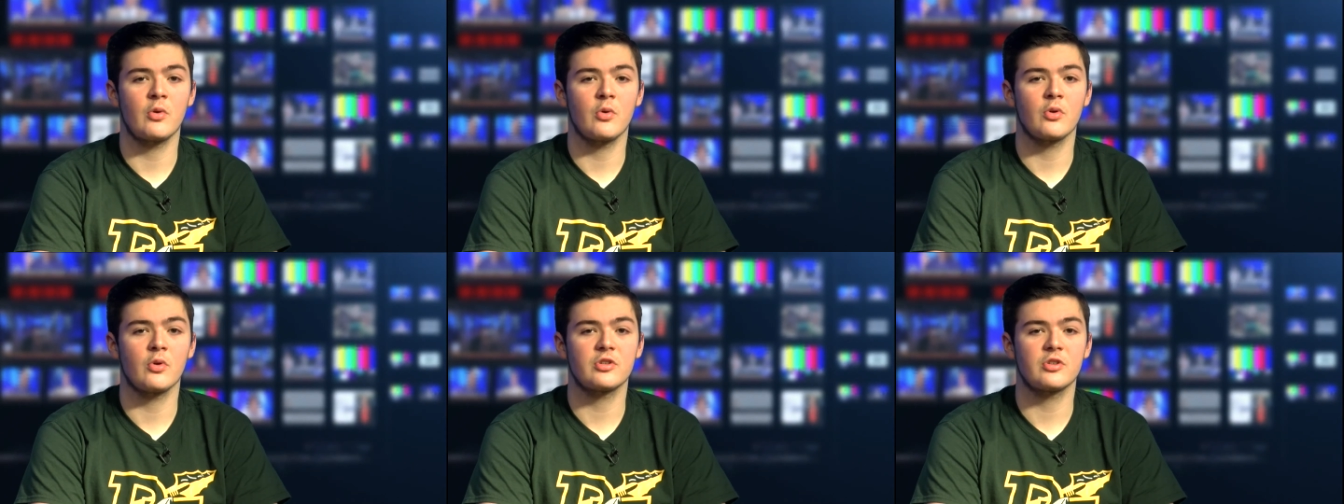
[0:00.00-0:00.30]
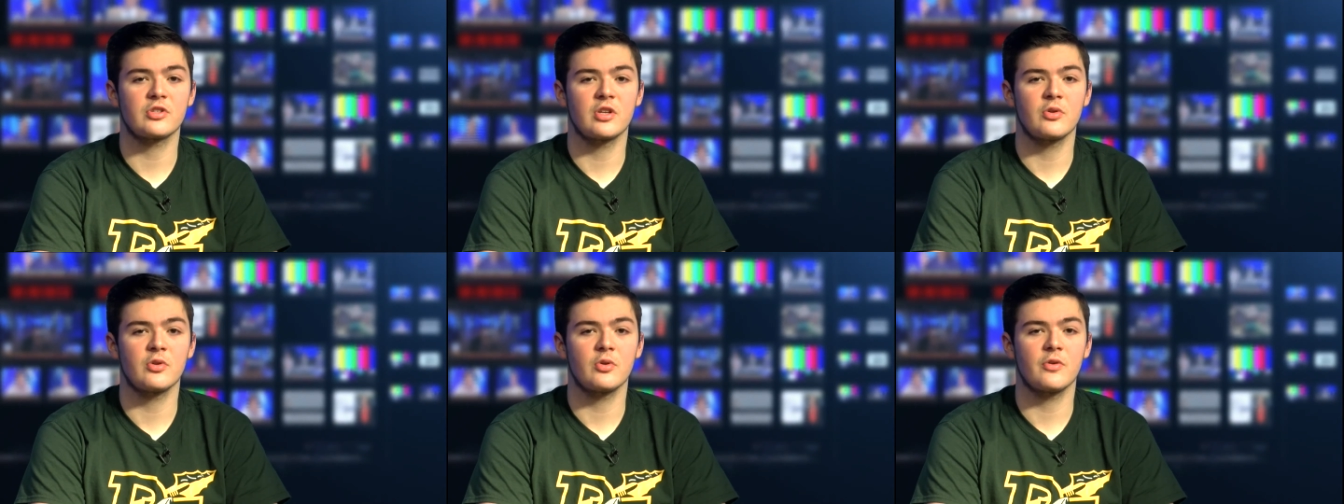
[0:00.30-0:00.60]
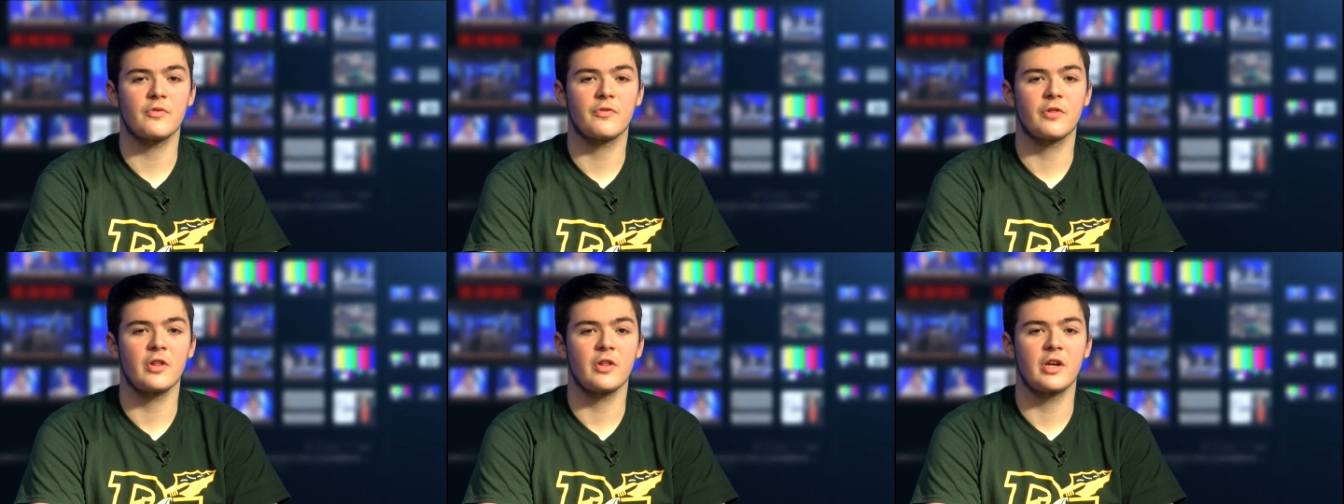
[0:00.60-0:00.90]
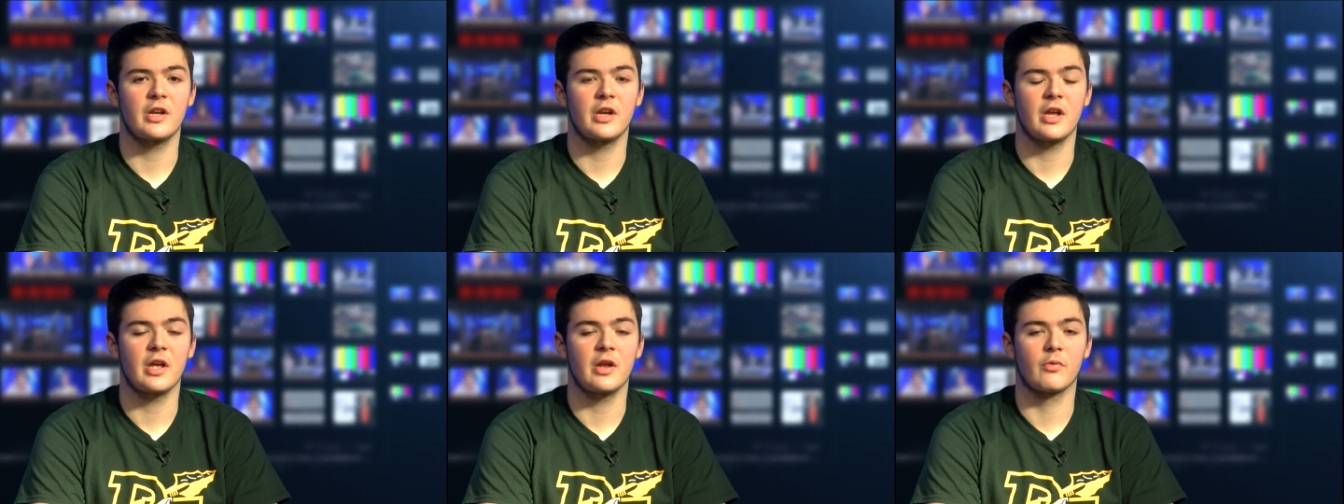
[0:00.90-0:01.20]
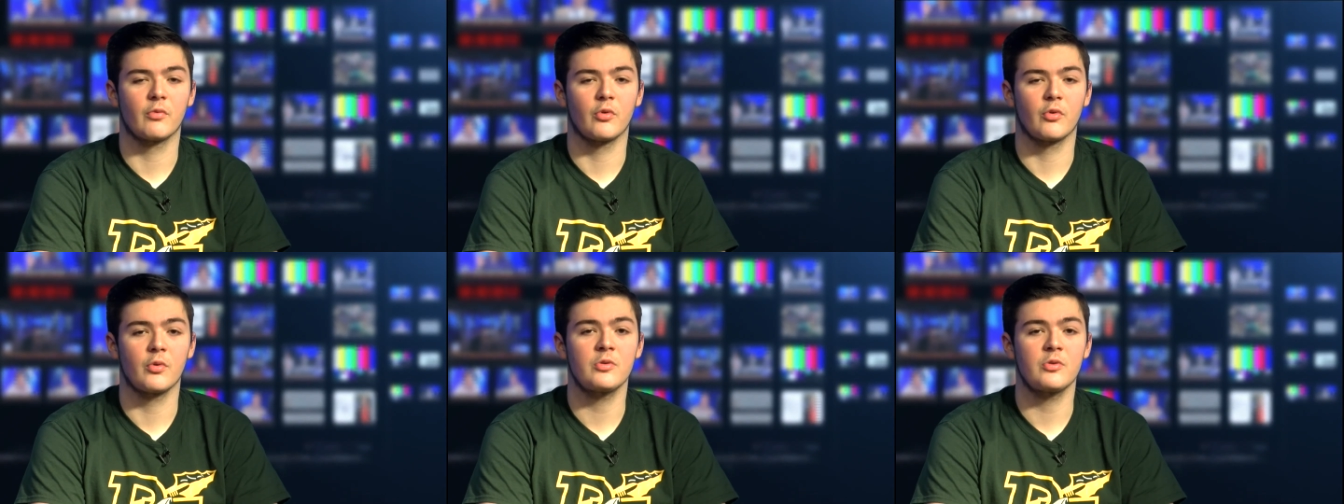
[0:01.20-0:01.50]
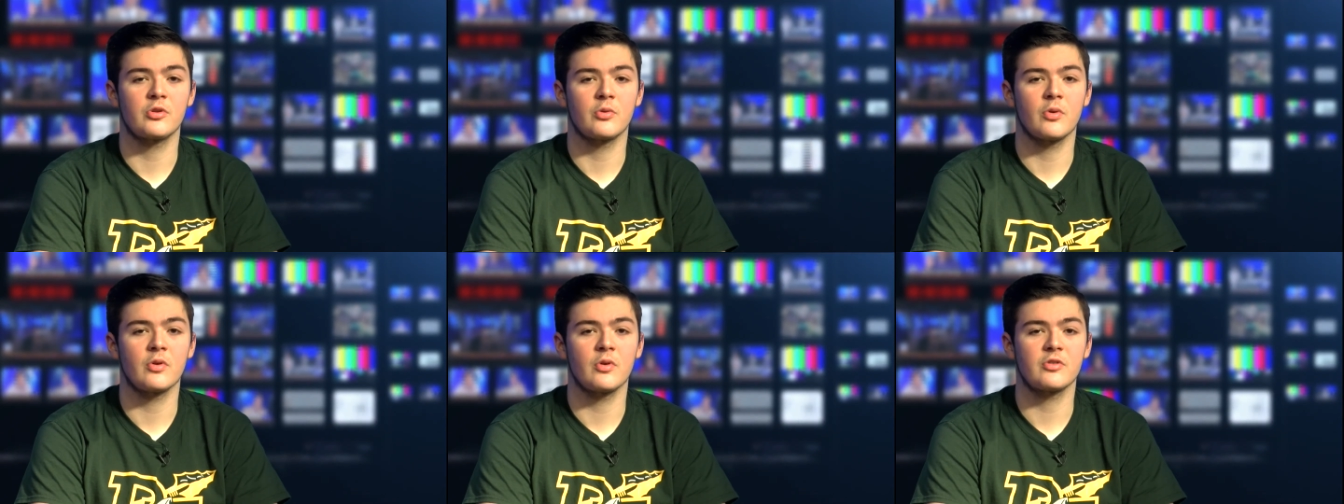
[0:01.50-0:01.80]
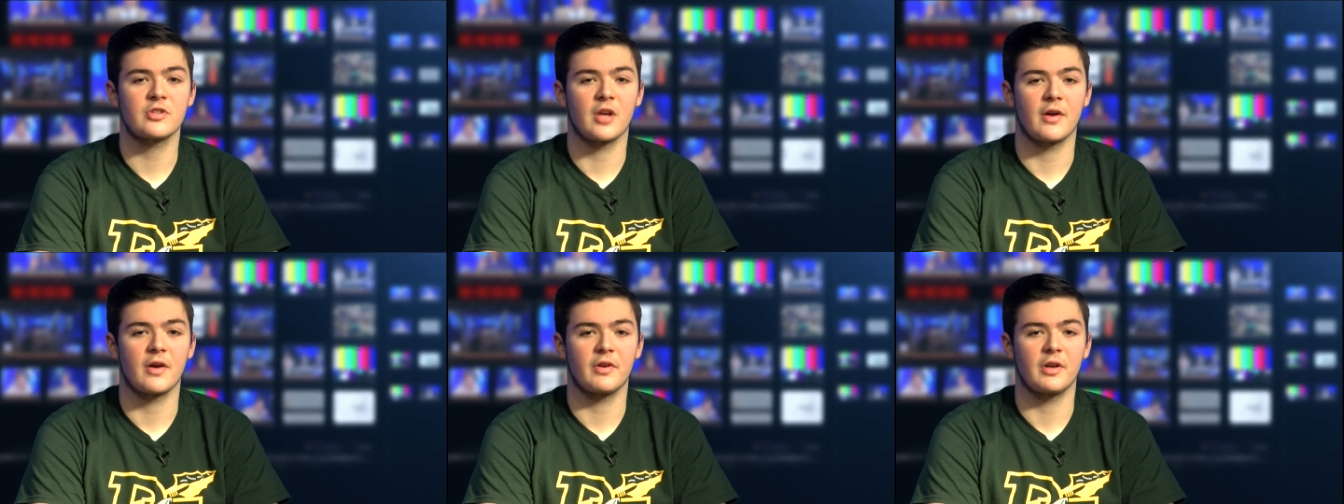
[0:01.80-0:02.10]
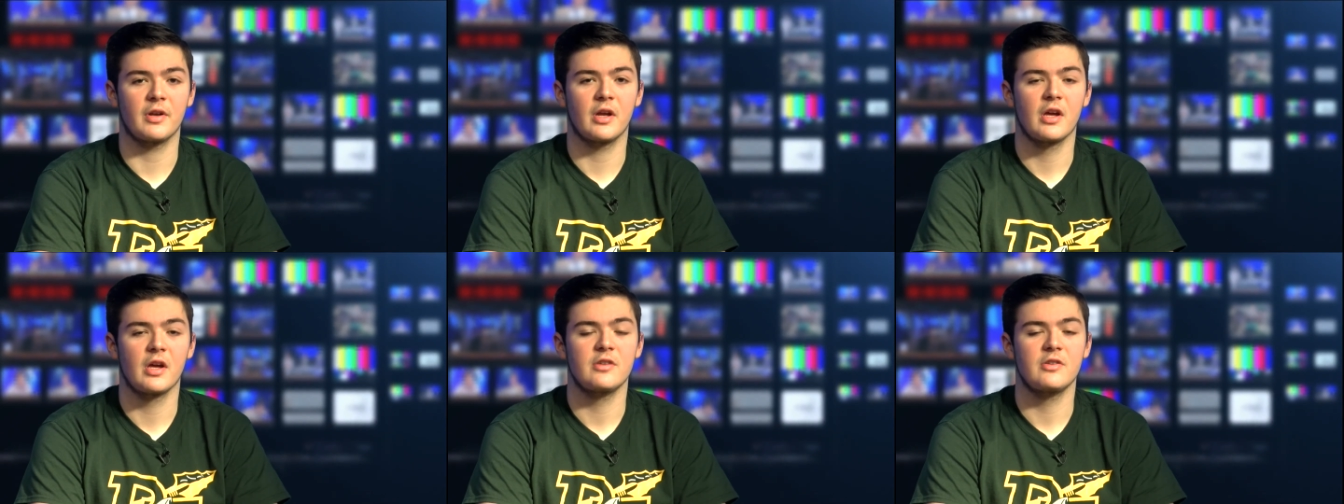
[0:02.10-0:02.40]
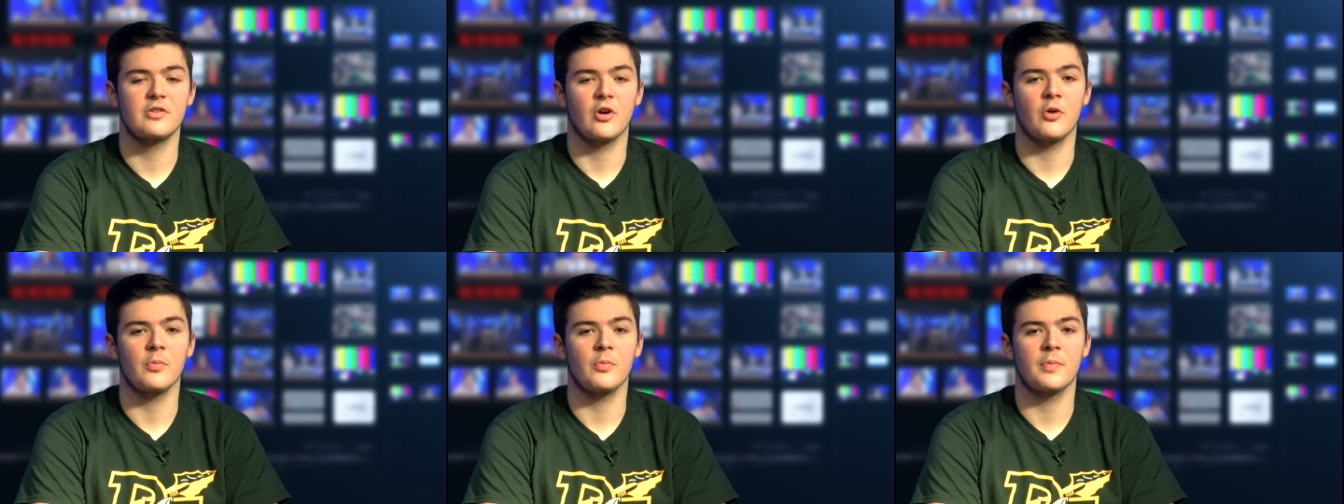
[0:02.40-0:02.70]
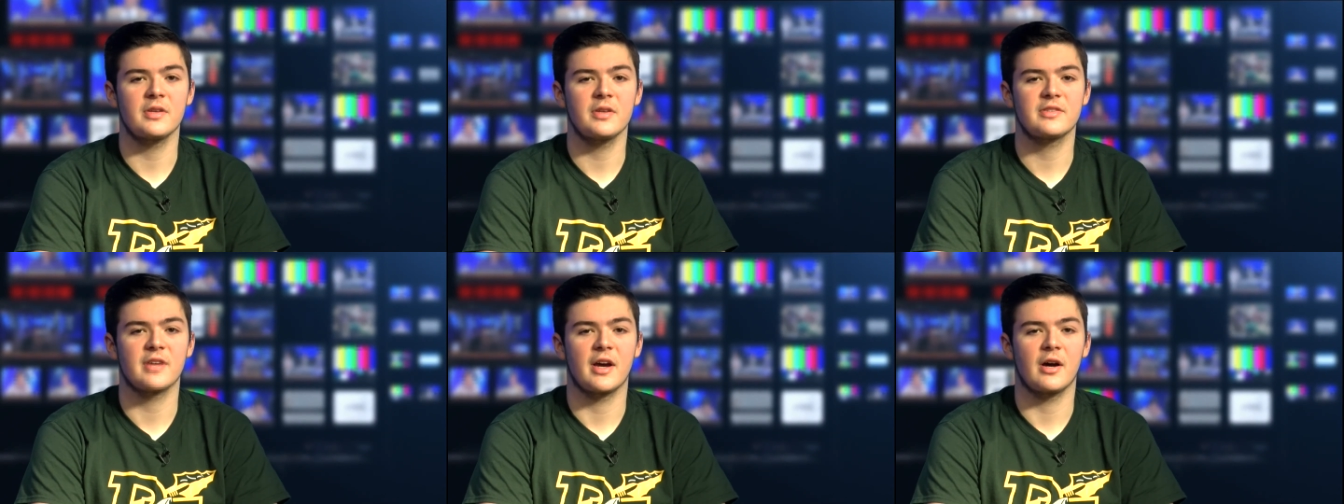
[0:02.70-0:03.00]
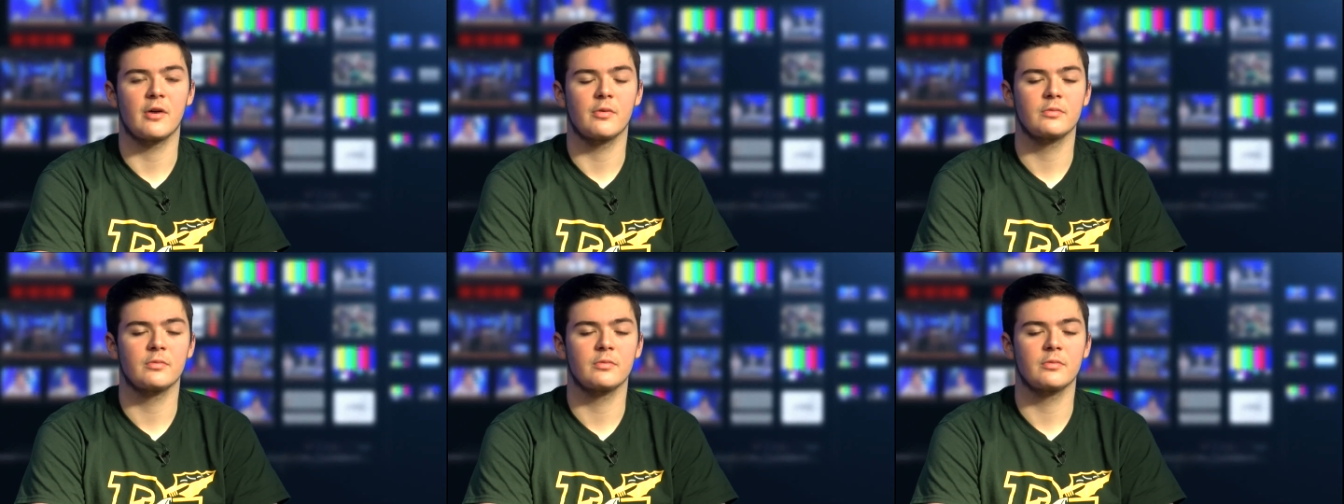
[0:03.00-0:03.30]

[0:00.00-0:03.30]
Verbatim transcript: or Senor Flynn in room 207. Don't miss out.